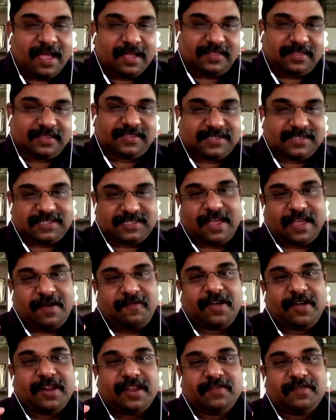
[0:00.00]
This is a
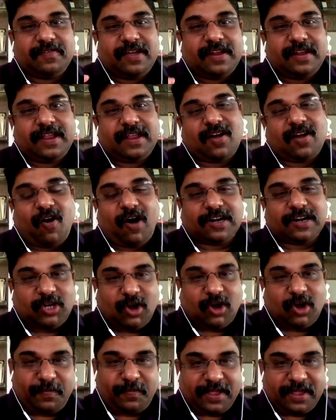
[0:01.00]
very, very hot
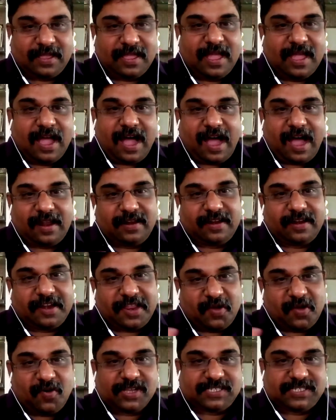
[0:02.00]
topic, and in
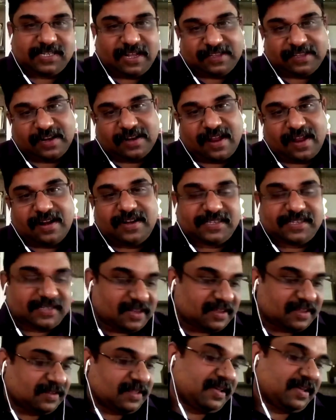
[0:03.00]
US and other countries,
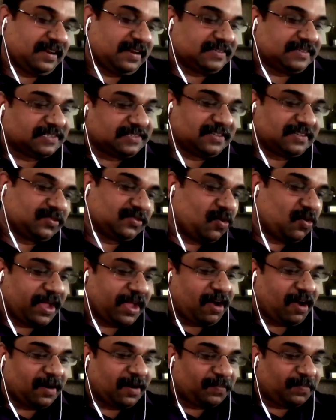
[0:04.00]
this is
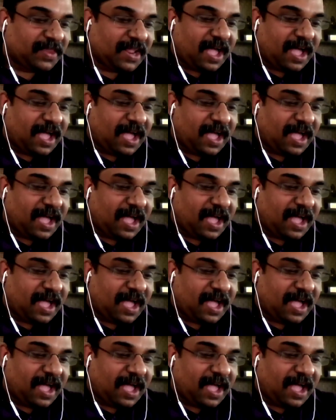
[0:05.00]
going on.